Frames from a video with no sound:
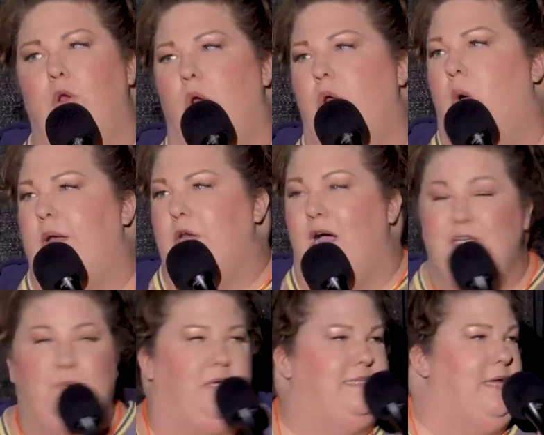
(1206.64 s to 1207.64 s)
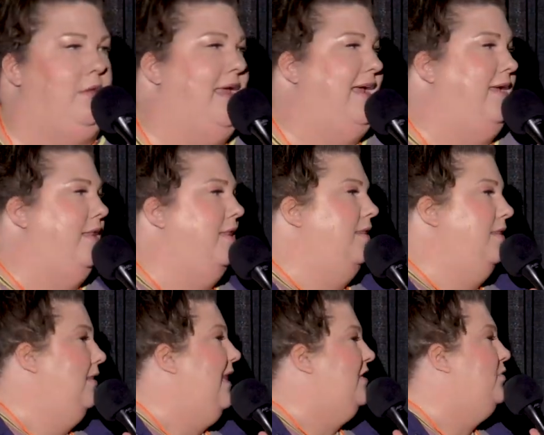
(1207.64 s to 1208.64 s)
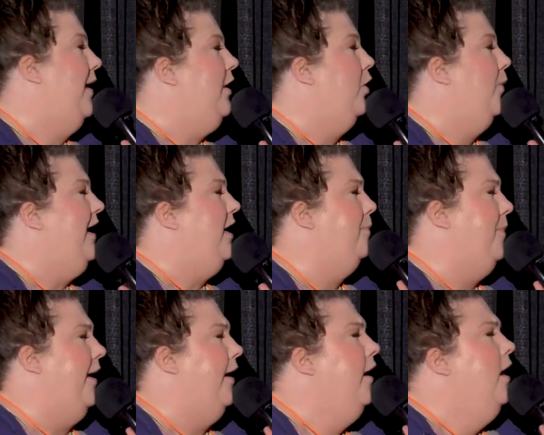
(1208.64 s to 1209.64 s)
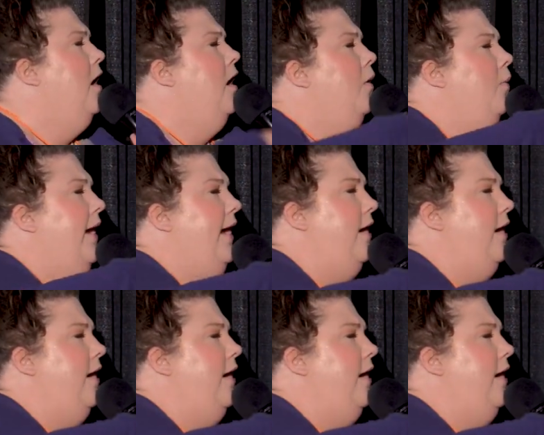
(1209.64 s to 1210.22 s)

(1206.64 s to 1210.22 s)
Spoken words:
don't know what dodgeballs sound like, and that's why you're weak, but we